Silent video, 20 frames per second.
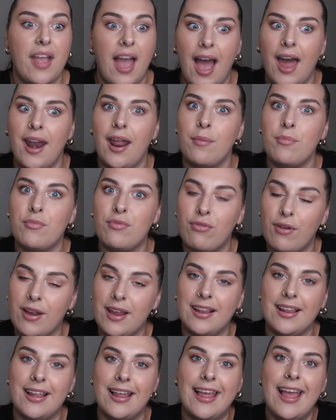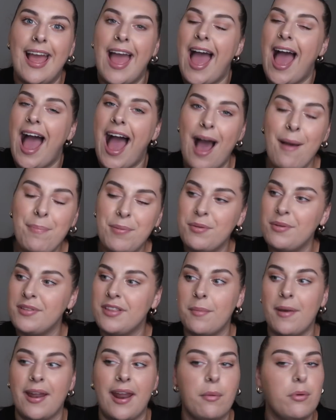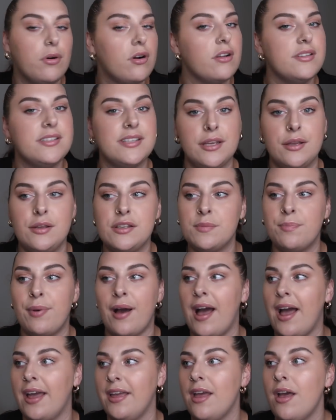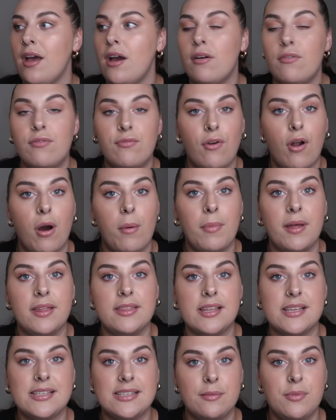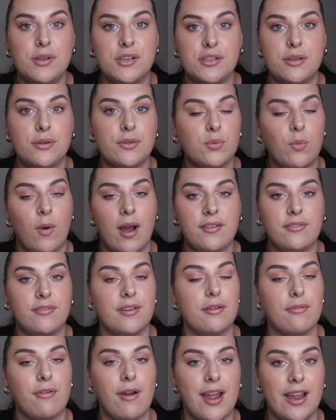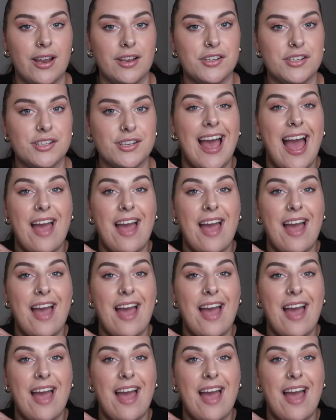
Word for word: and I'm really happy with them, and I will continue to buy from the Simmi Shoes wide fit range.